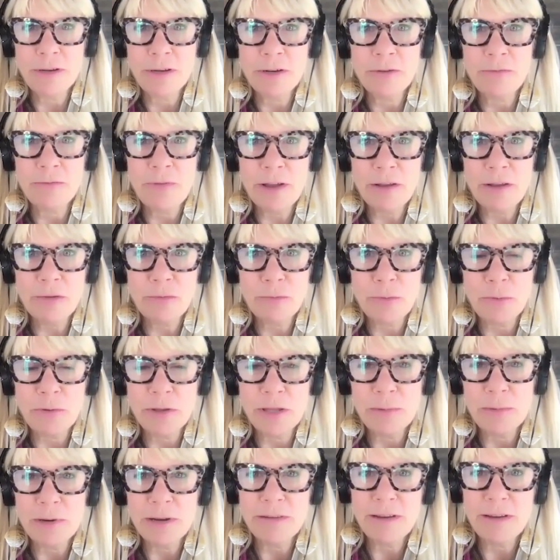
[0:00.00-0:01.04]
you could fast forward
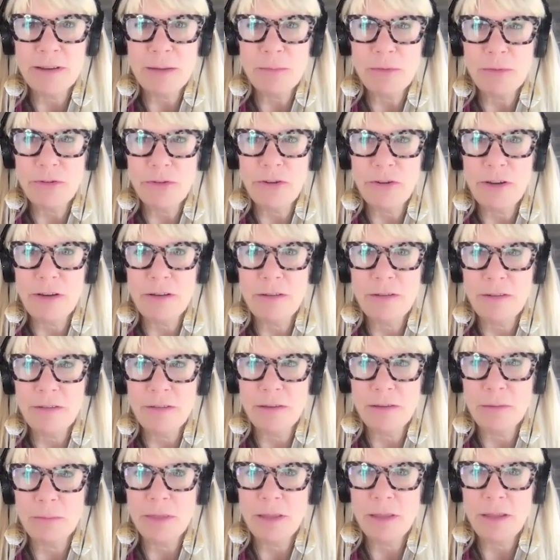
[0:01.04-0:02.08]
them in a time machine to
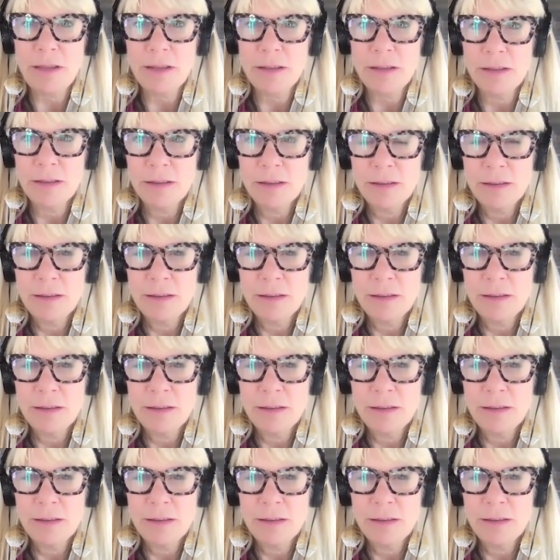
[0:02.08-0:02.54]
something